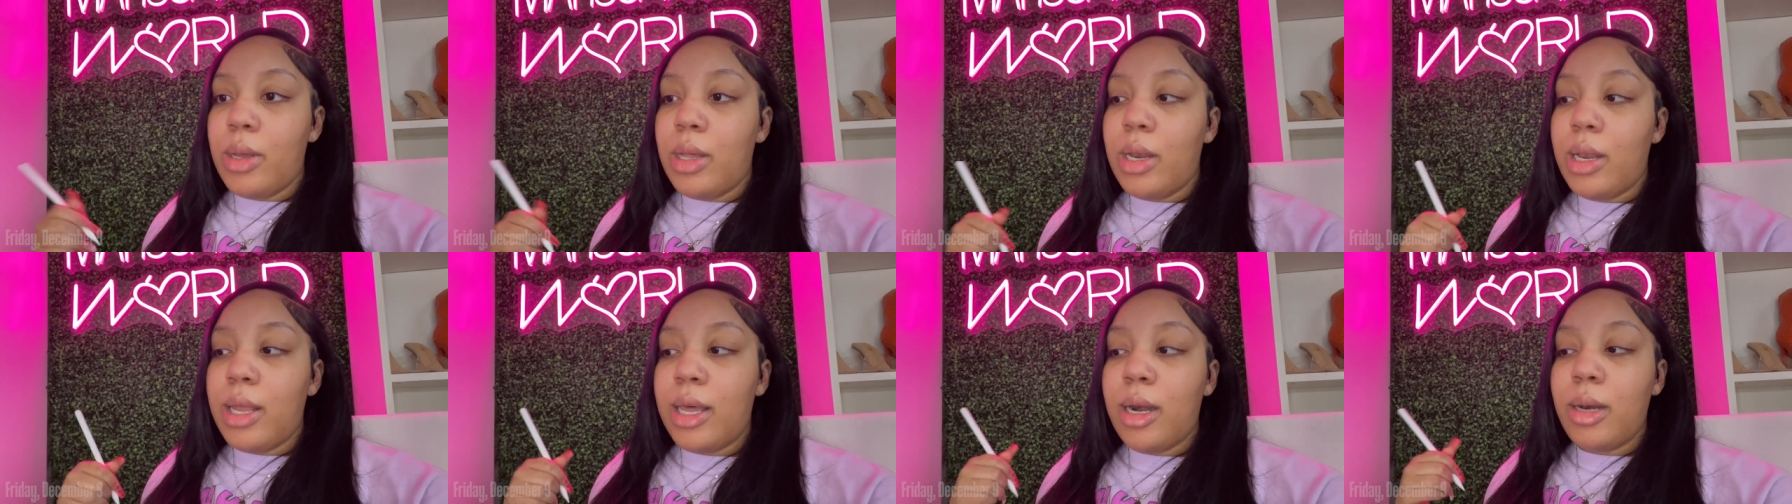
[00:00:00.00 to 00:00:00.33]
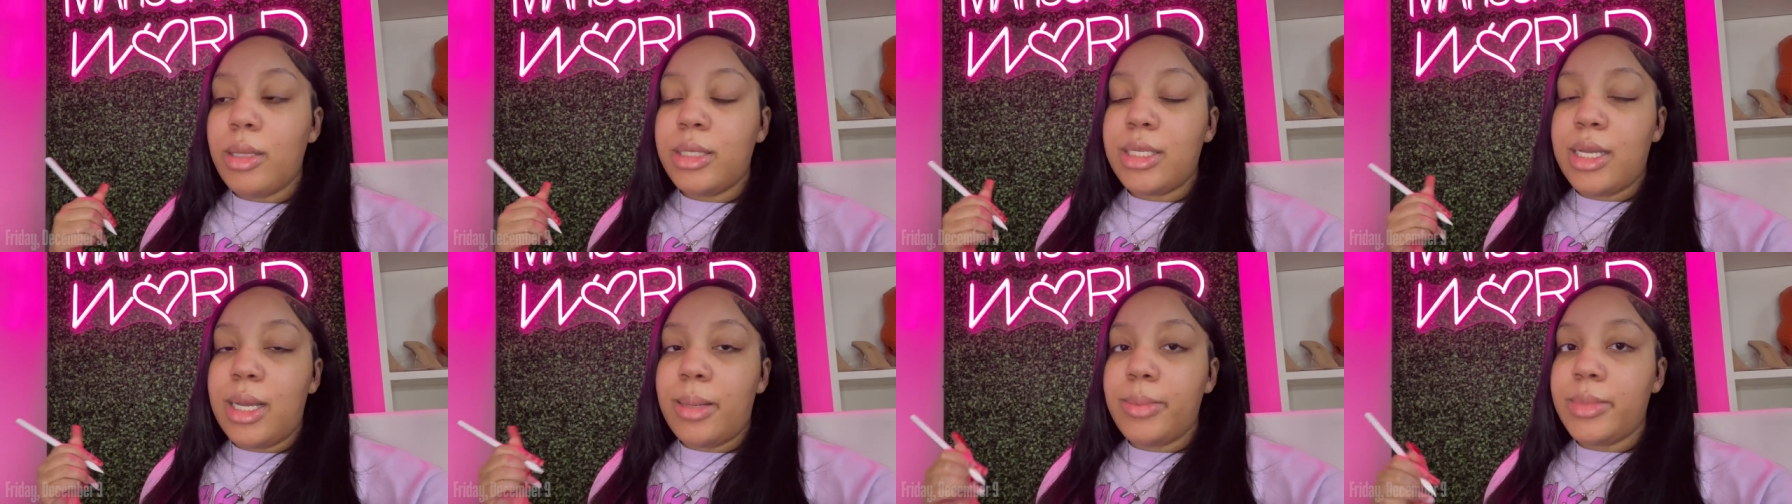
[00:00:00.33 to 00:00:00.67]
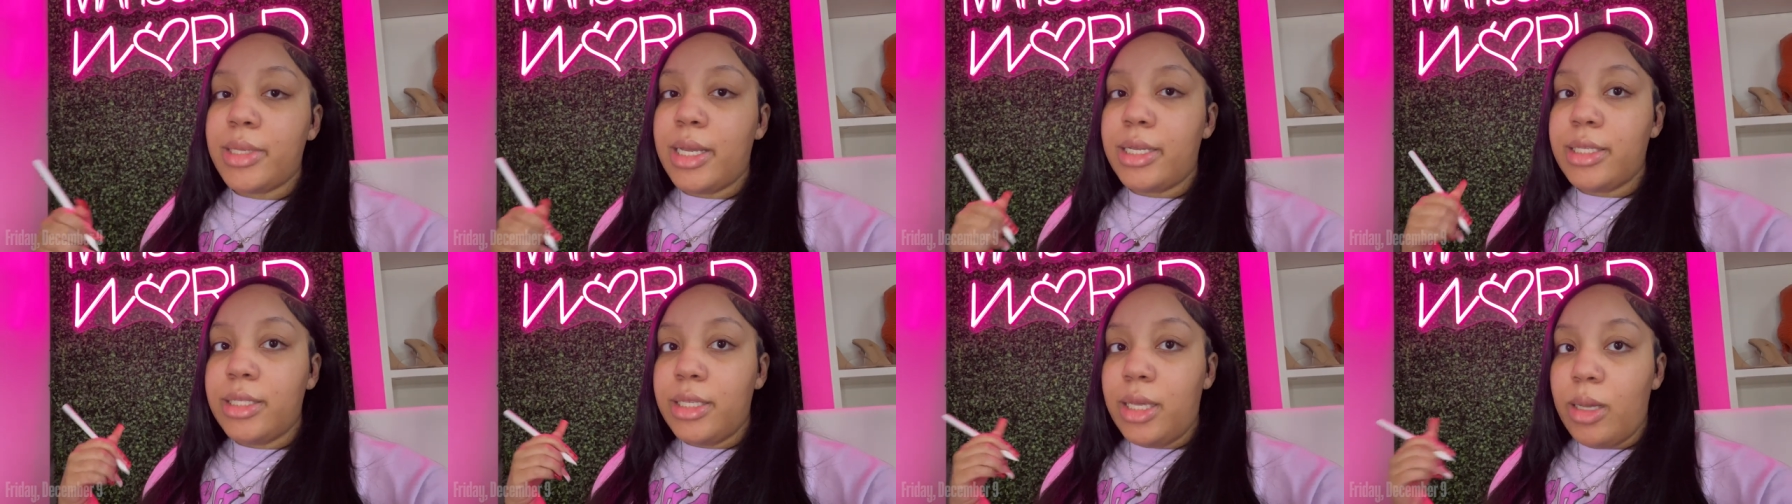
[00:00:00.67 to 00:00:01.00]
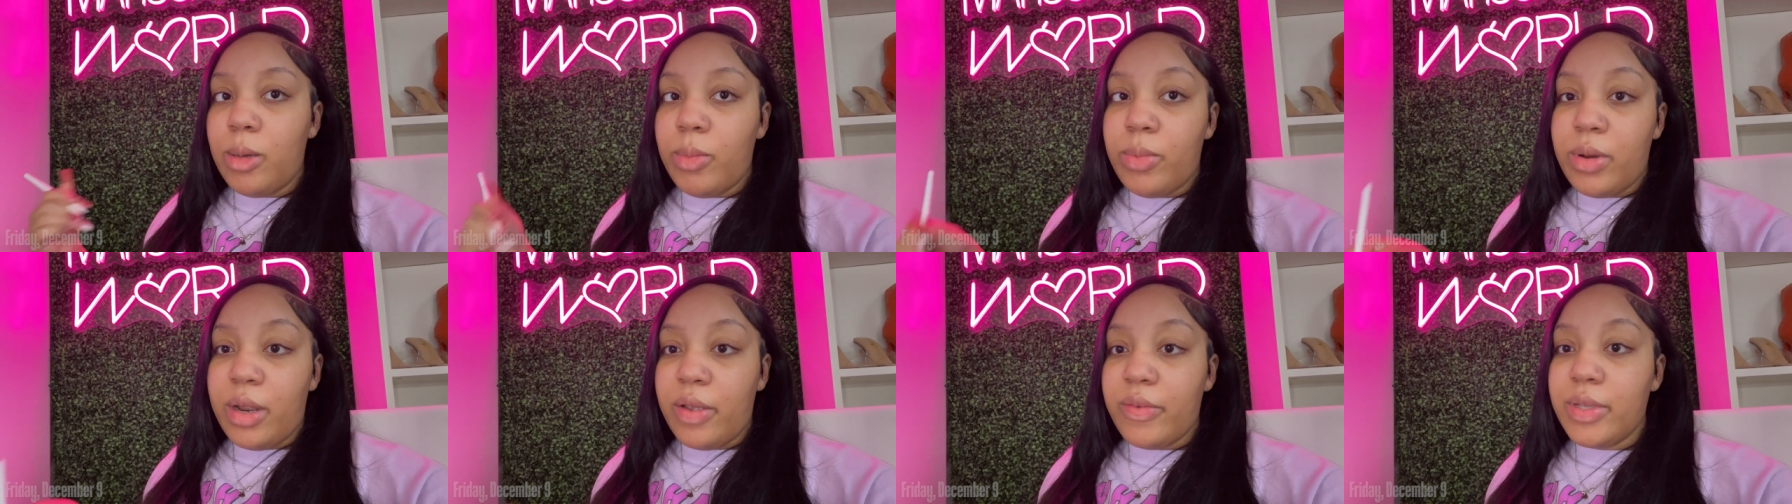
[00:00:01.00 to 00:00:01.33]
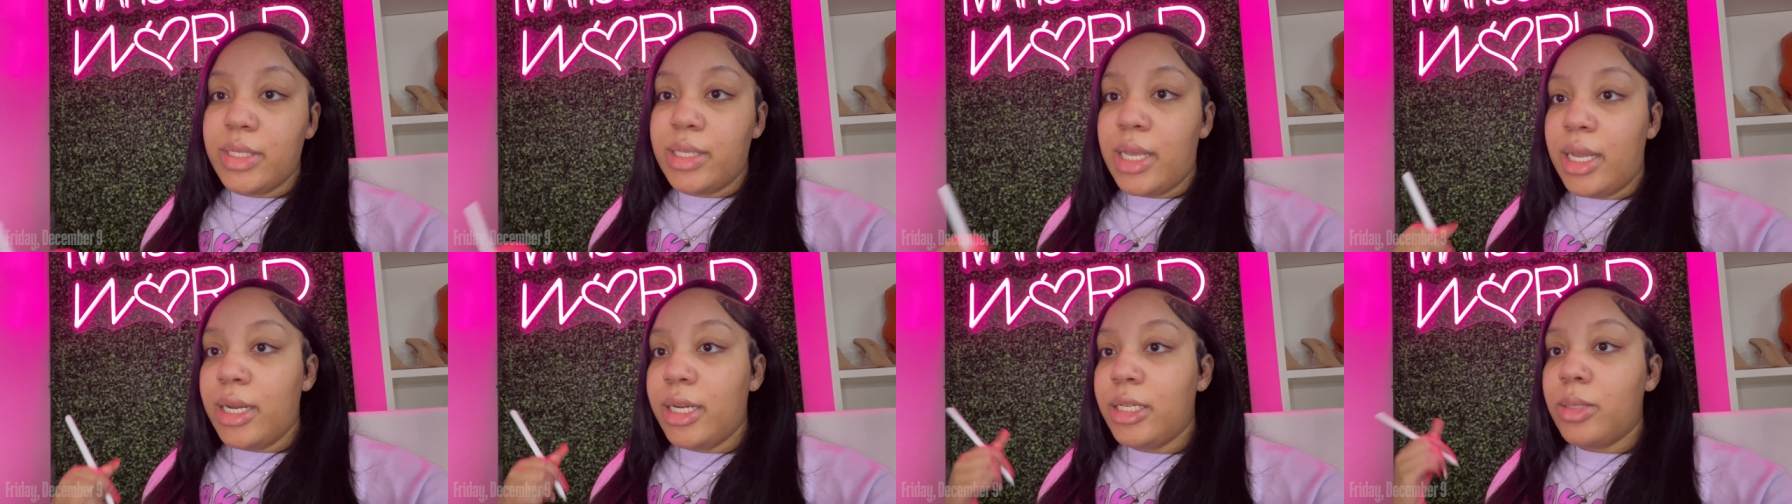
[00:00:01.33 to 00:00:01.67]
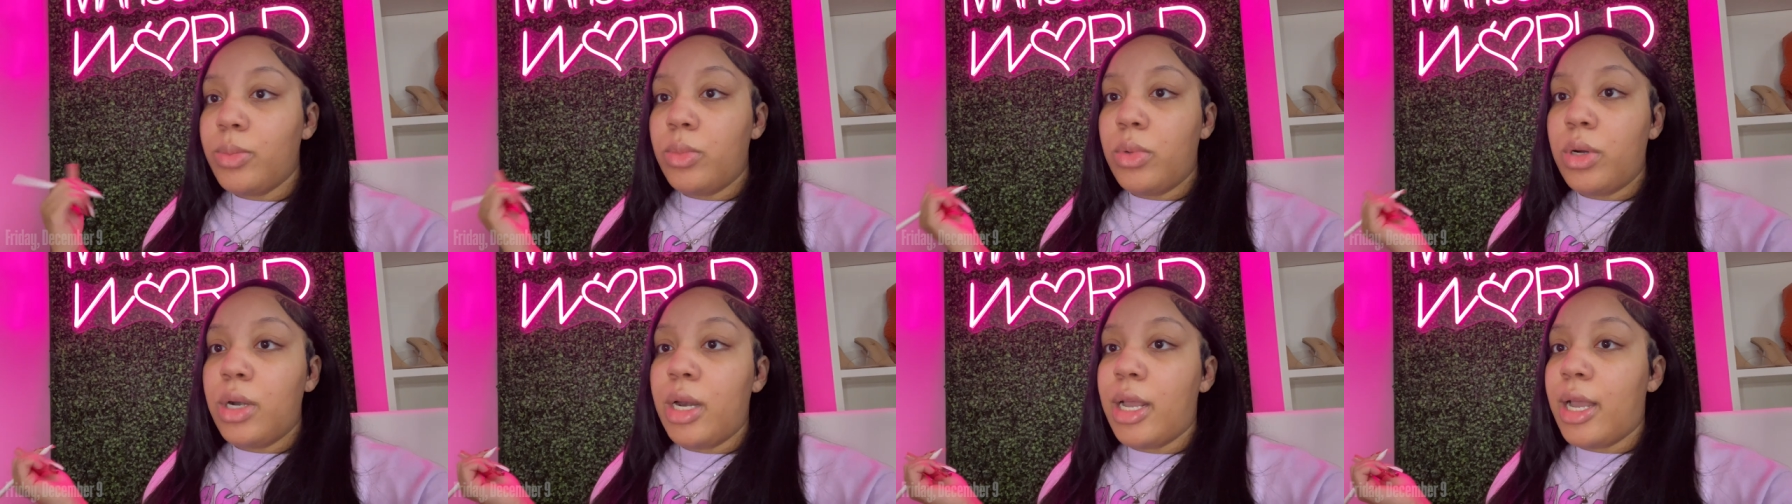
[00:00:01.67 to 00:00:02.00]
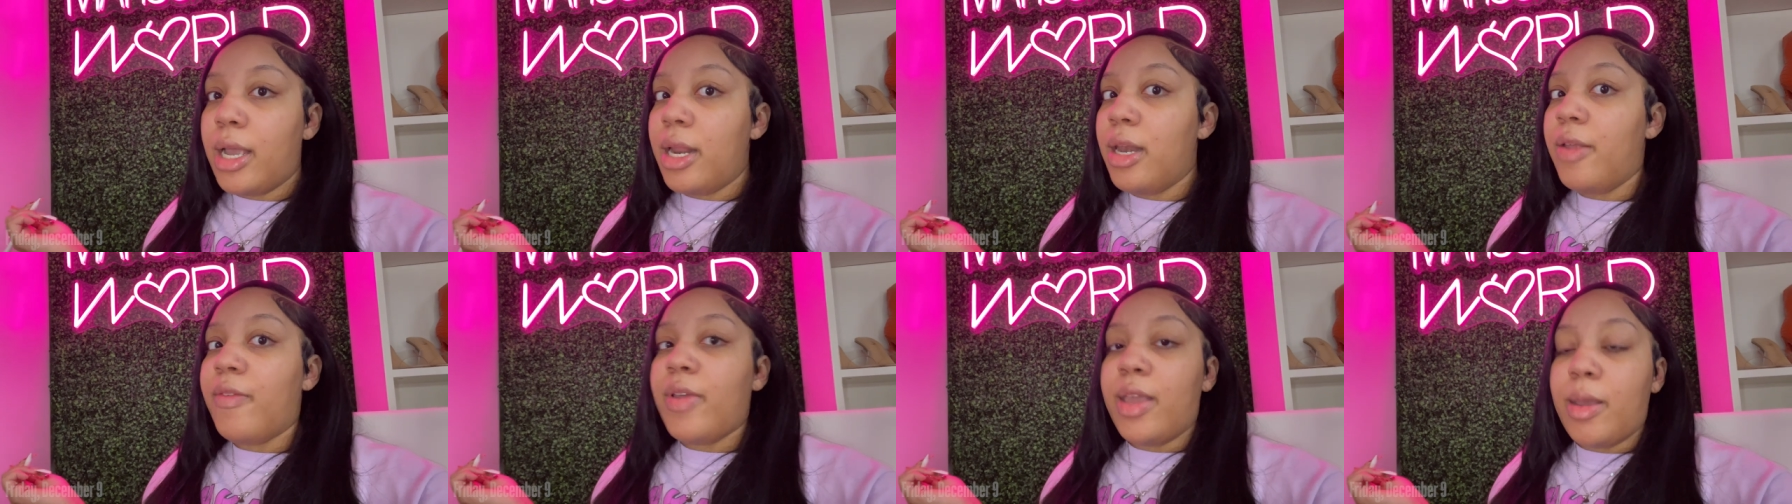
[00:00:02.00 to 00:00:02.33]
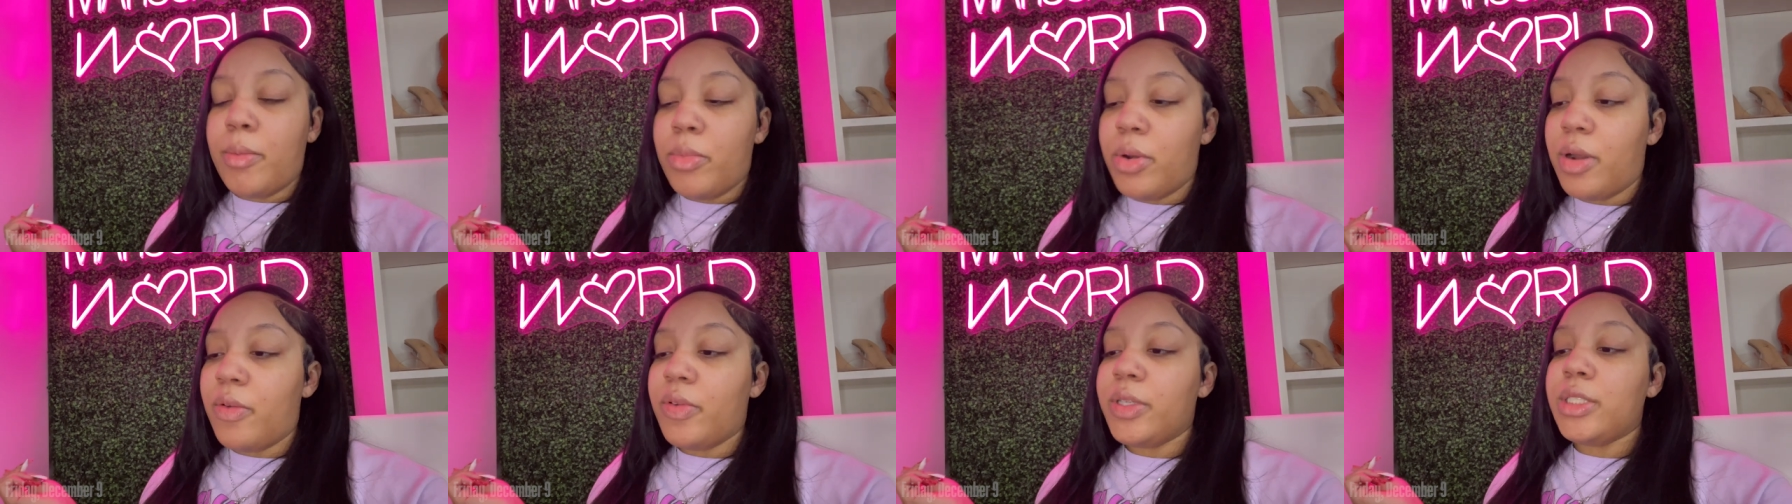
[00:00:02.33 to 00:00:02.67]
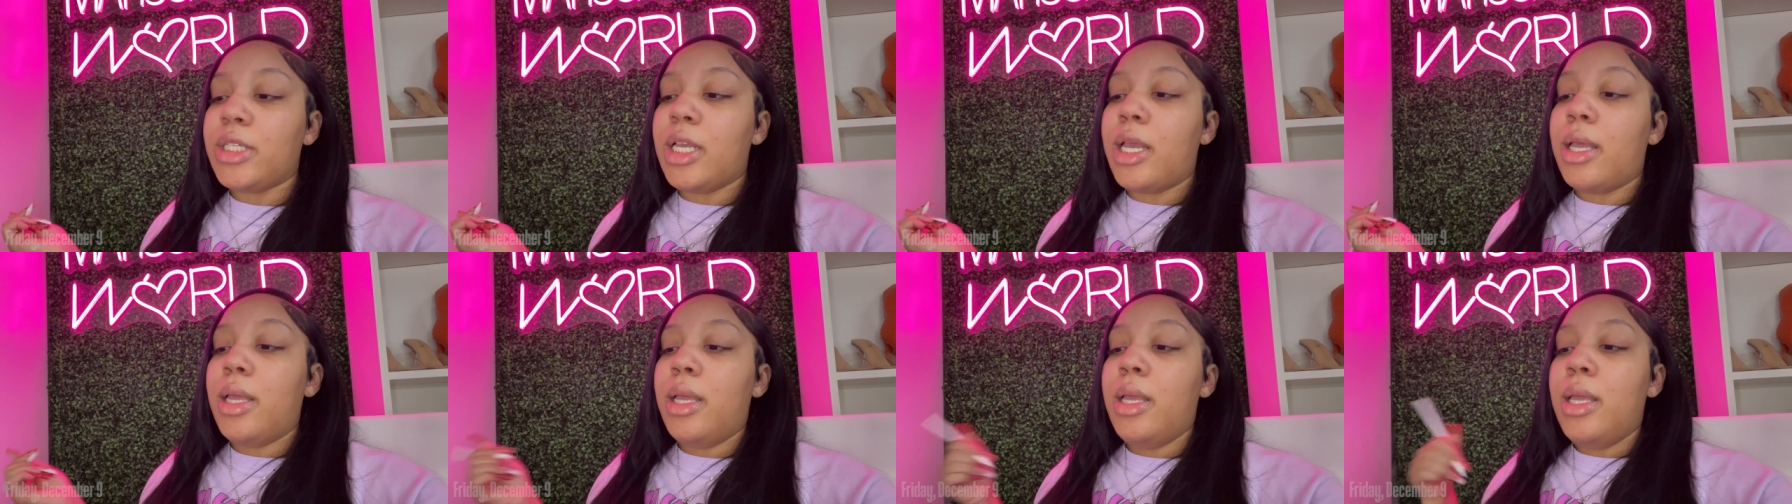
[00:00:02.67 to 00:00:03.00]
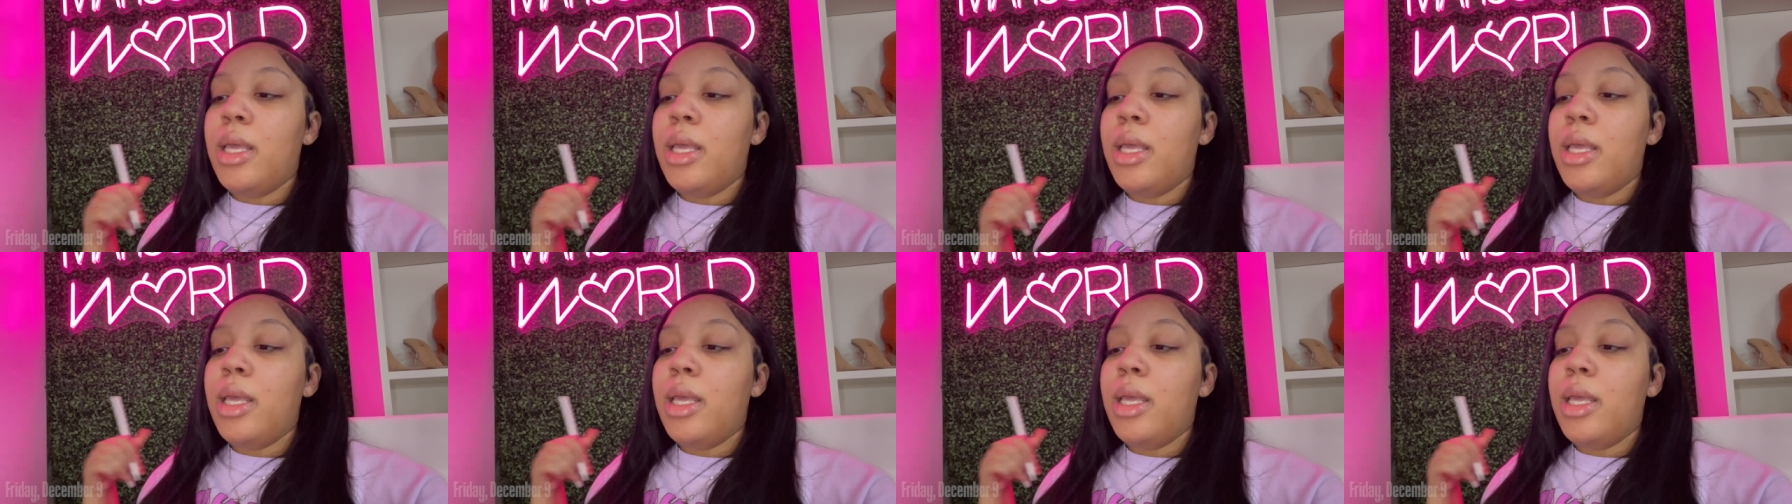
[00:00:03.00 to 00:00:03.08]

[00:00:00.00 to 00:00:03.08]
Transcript: A lot of times I skip breakfast. Like this morning, I ain't even had breakfast yet.